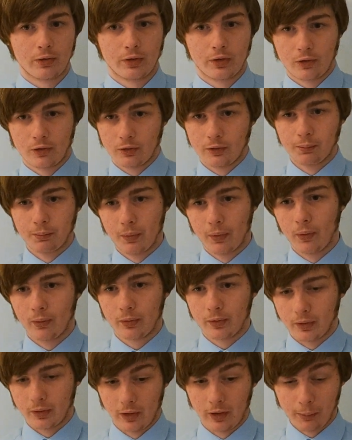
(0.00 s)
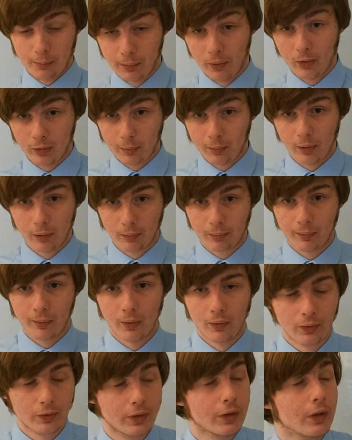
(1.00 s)
such as bulk and like
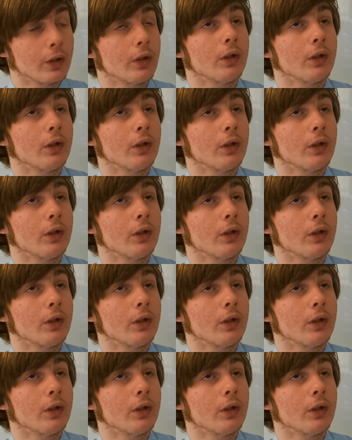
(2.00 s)
bulk.